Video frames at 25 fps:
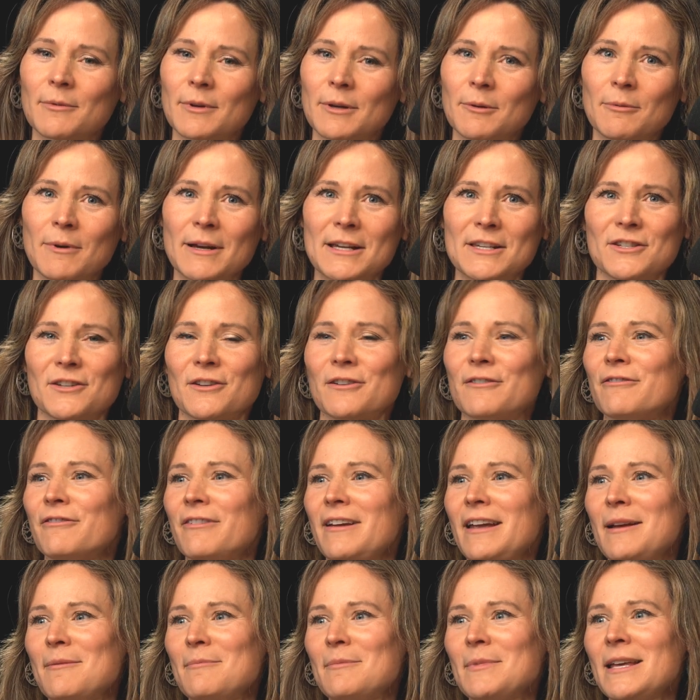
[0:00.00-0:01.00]
We raised our
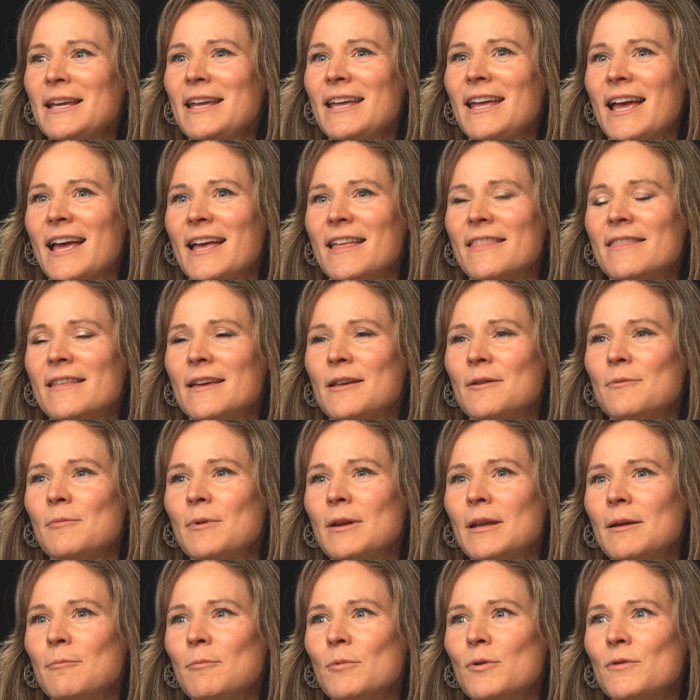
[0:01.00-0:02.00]
family, and then
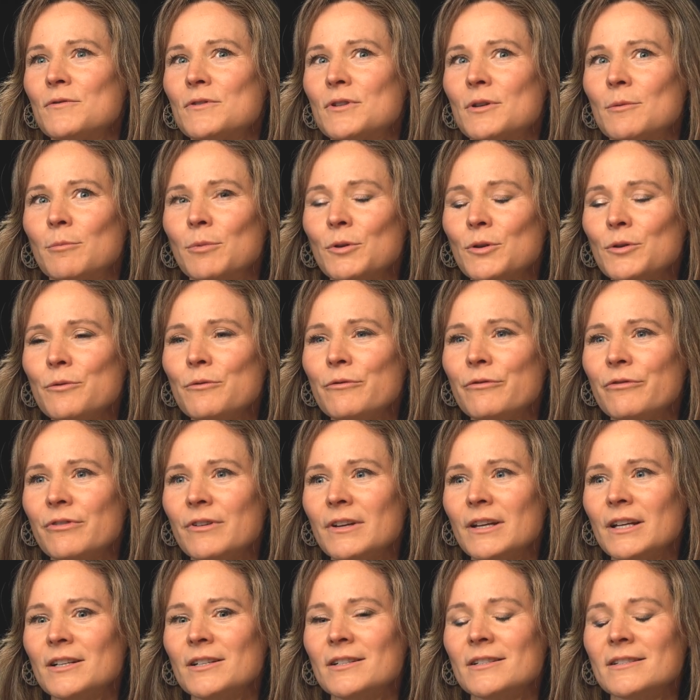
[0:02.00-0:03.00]
we moved to
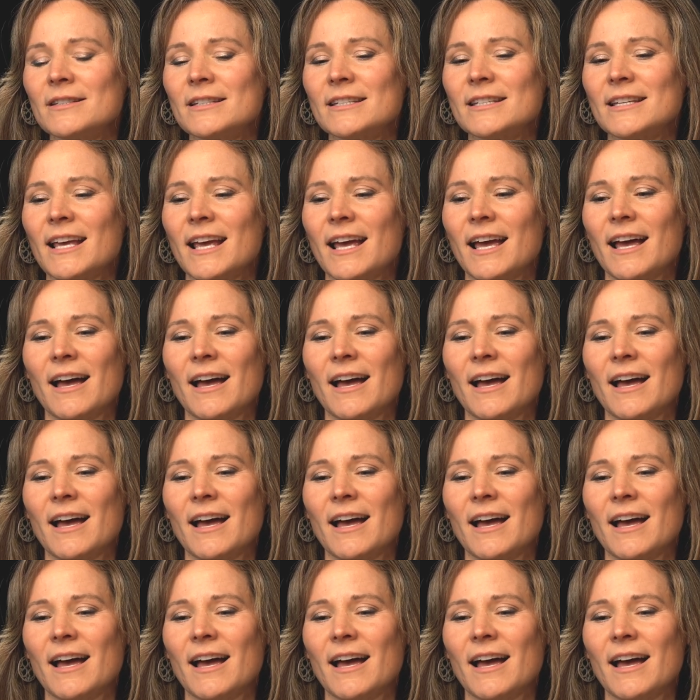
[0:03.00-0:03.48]
Bloomfield.